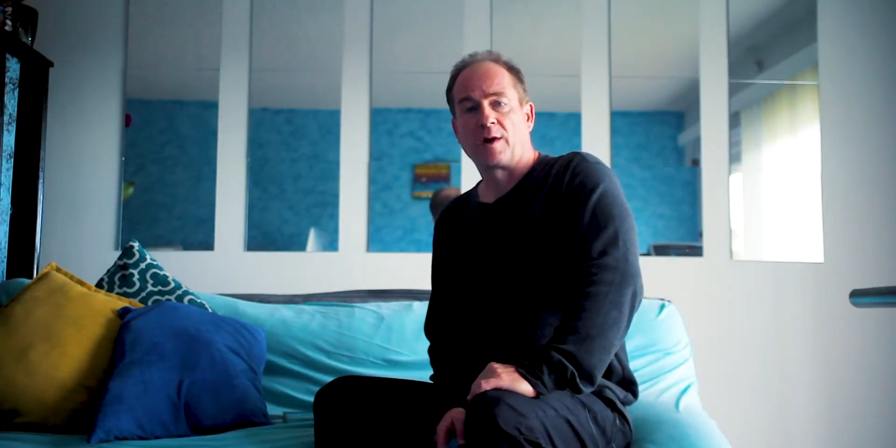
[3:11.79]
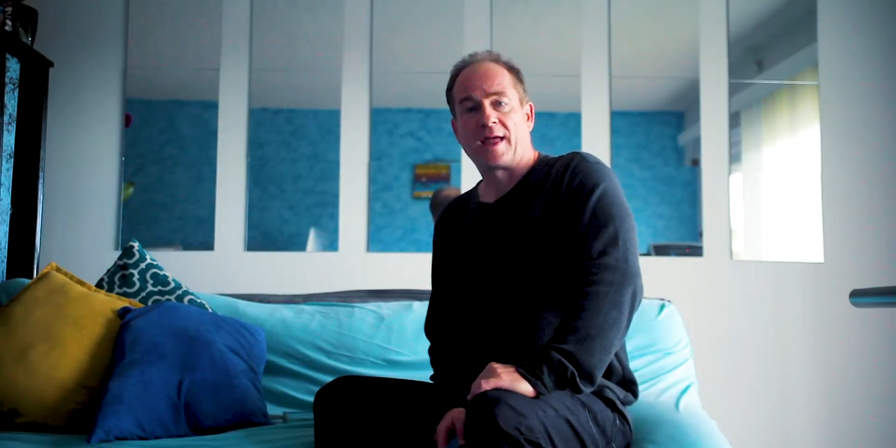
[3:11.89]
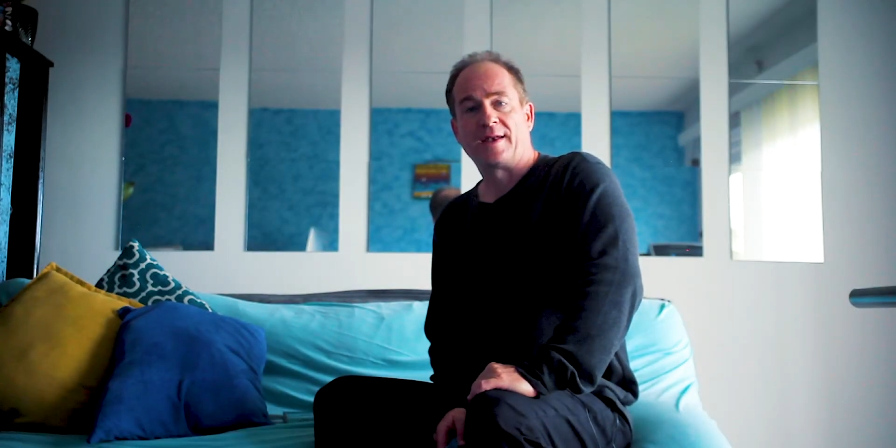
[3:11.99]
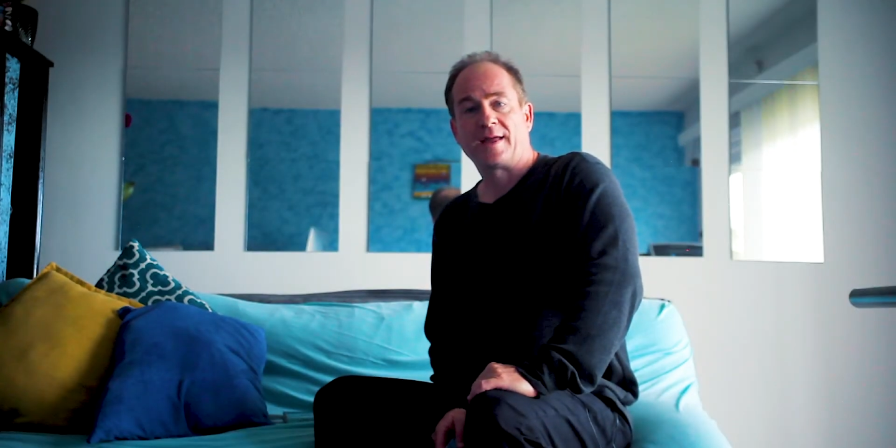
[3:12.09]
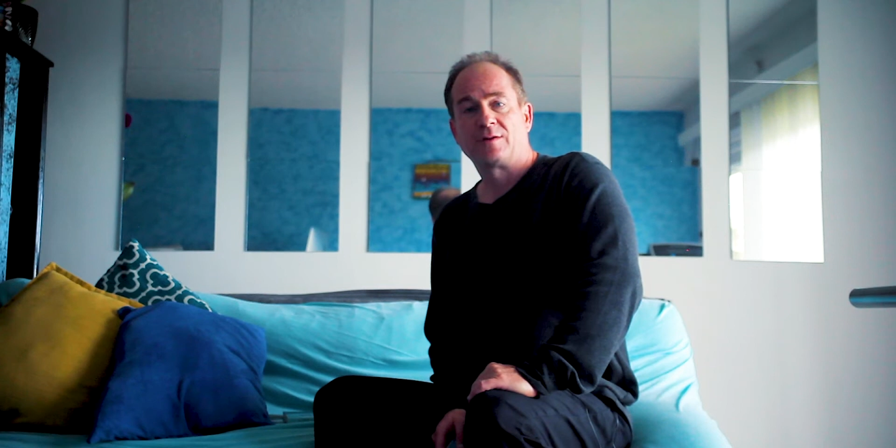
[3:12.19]

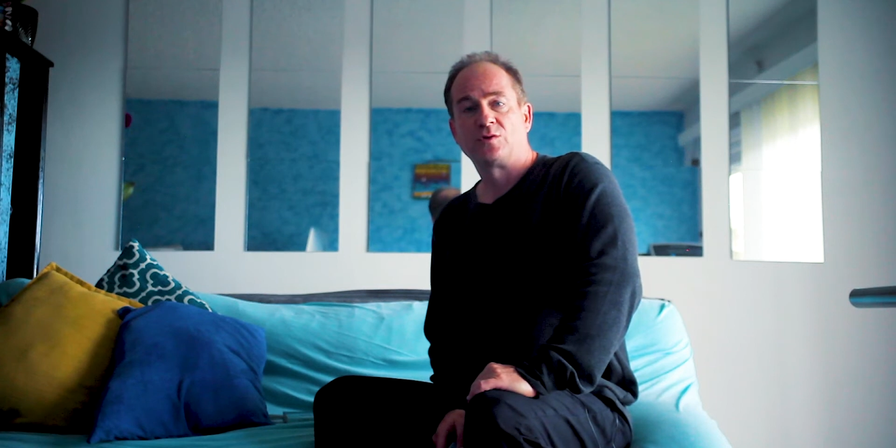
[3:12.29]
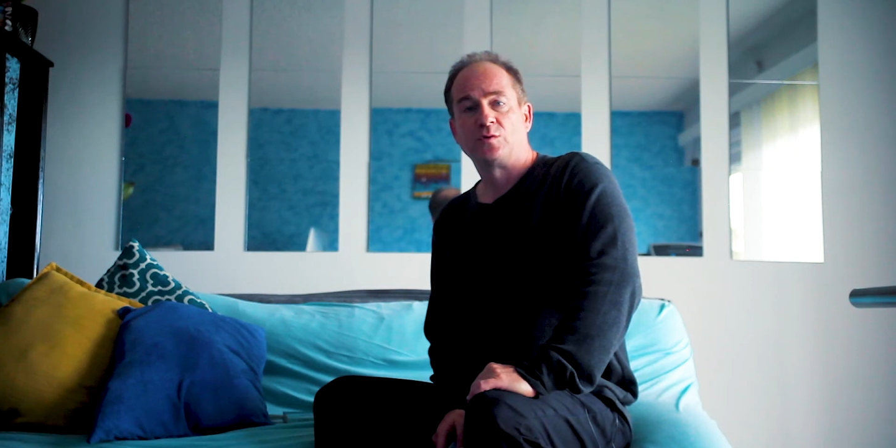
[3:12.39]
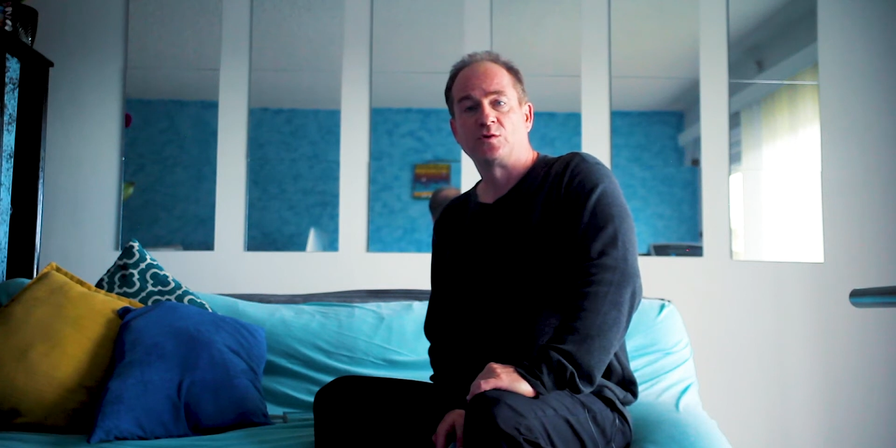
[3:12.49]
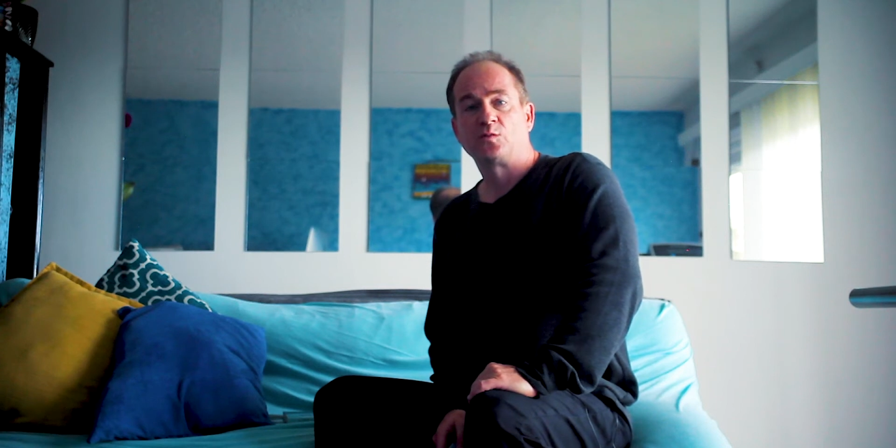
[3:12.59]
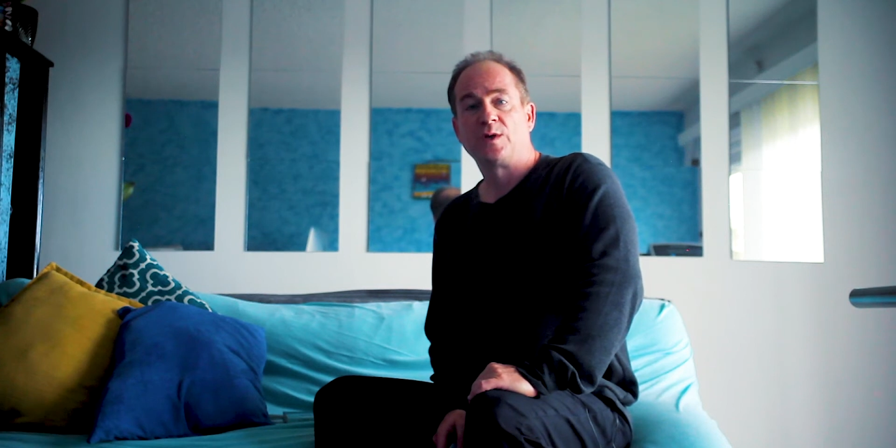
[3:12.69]
and down to
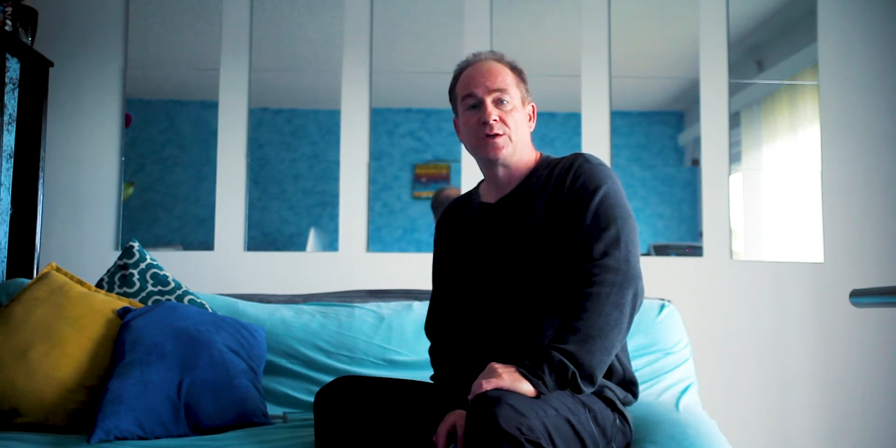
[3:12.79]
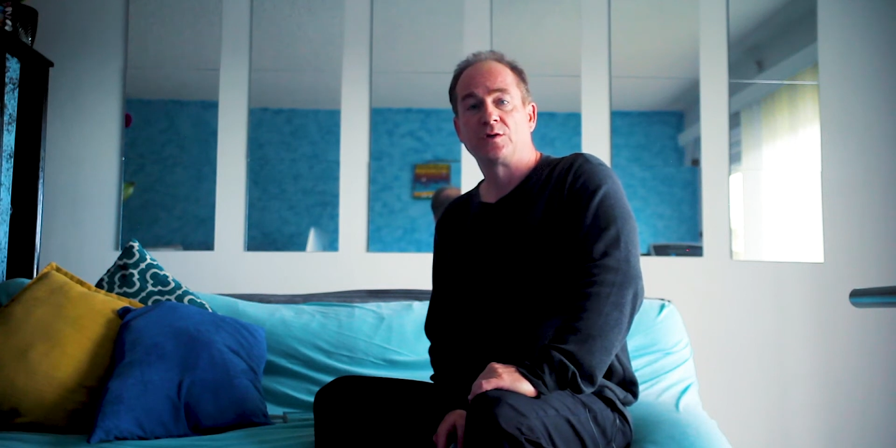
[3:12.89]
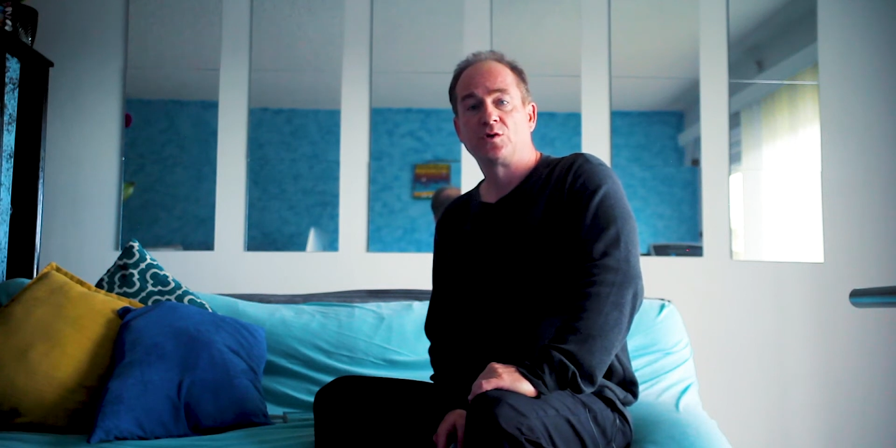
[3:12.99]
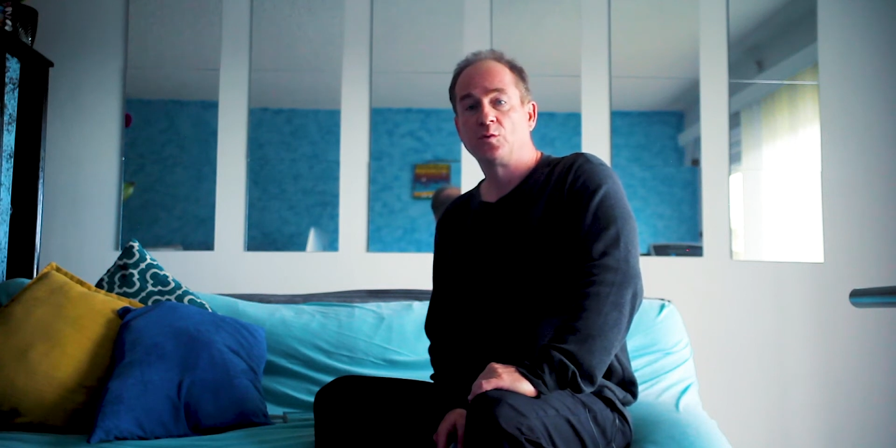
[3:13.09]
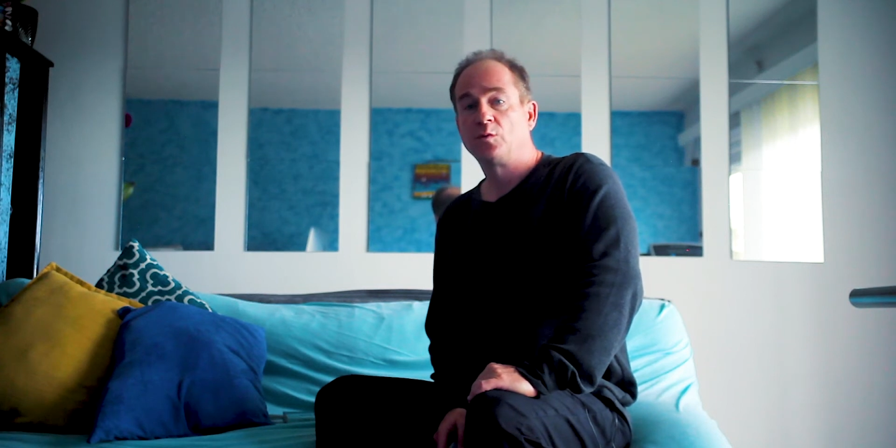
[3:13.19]
Suite
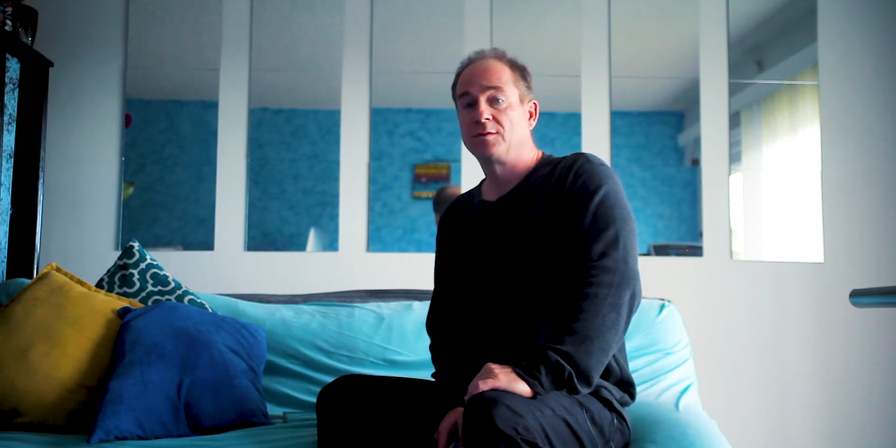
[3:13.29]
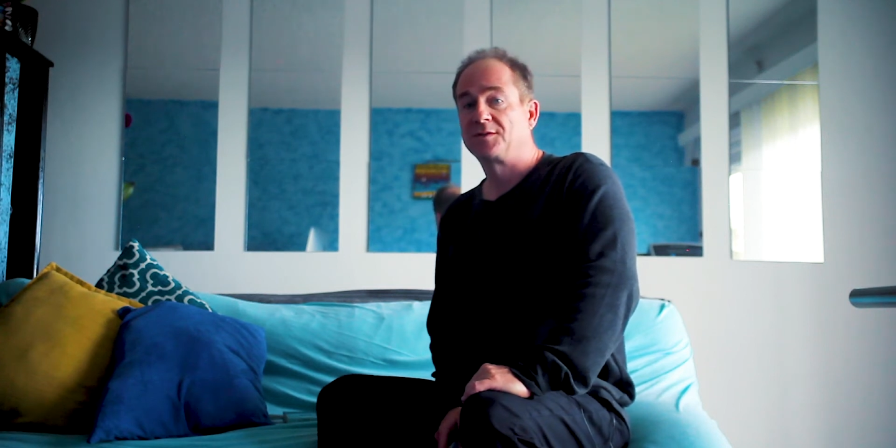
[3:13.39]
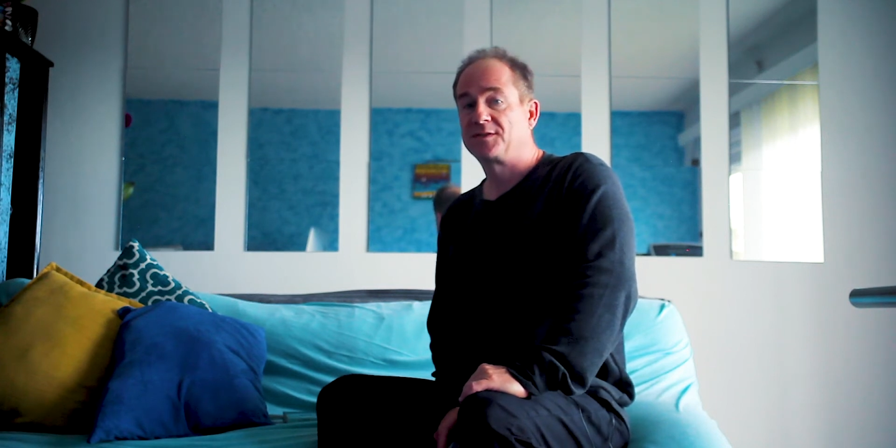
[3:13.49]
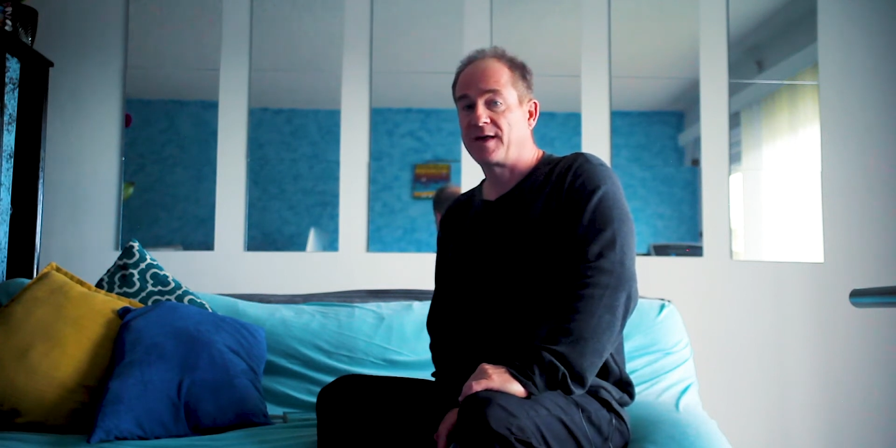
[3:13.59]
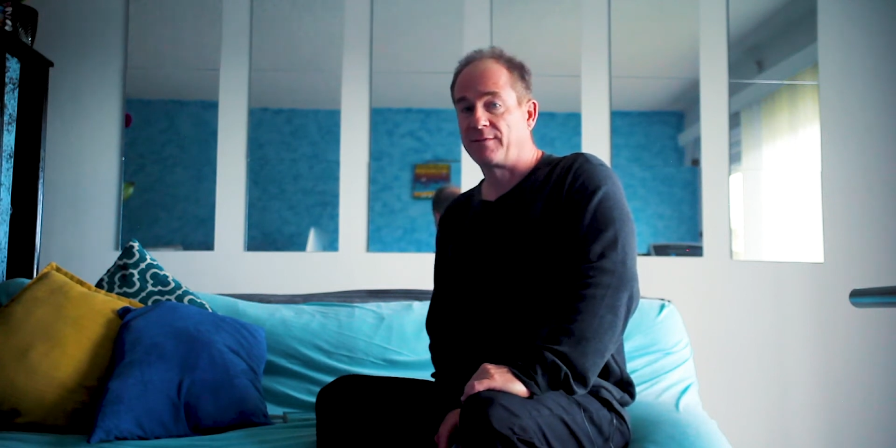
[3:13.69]
two oh
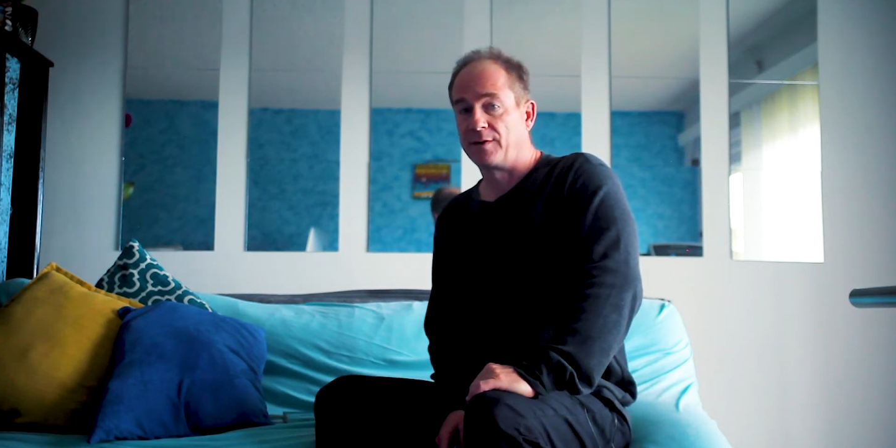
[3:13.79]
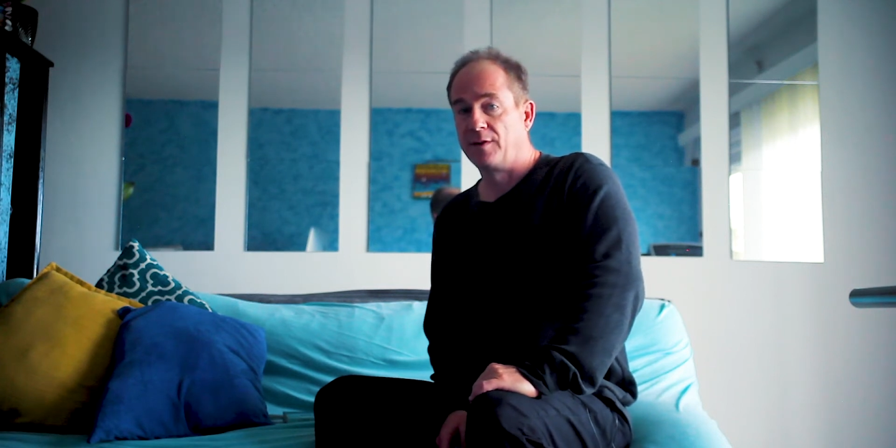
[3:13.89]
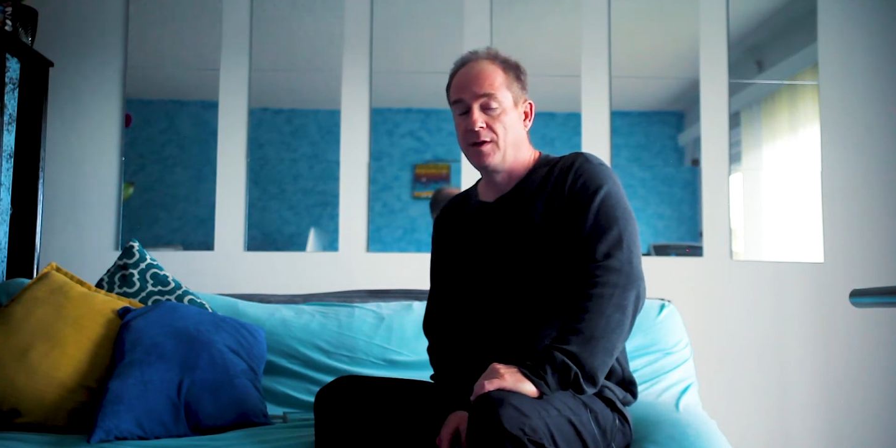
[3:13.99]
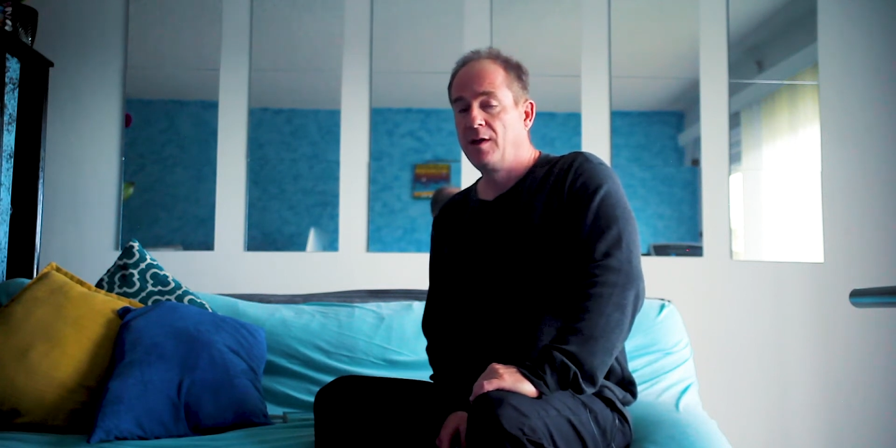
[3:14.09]
seven,